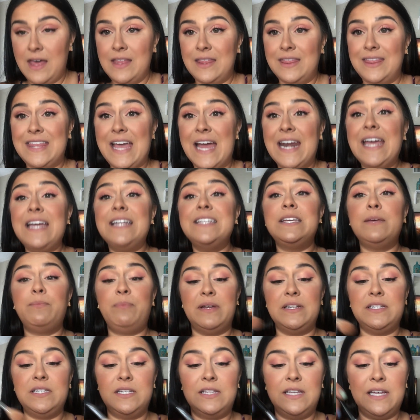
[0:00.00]
Then I dip
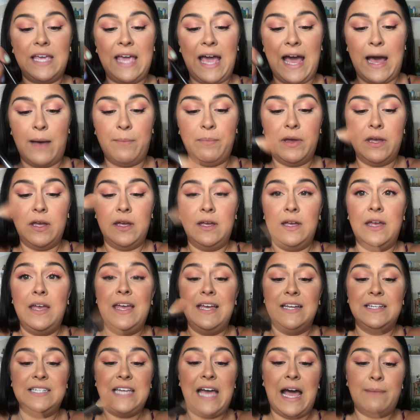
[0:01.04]
into the cap.
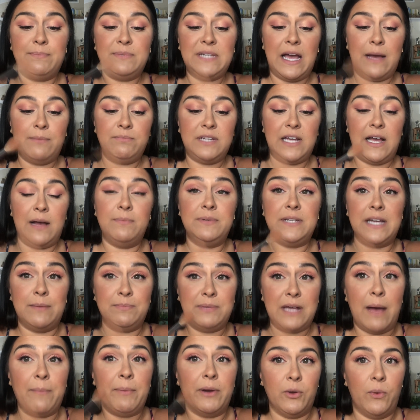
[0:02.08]
Tap, tap, tap, tap,
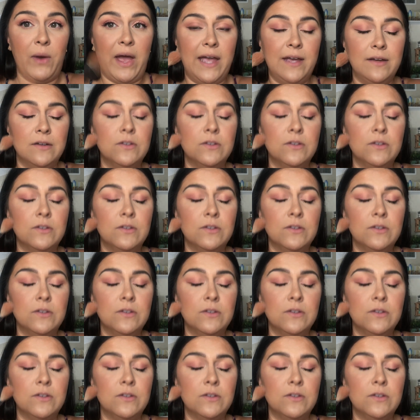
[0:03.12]
tap it away.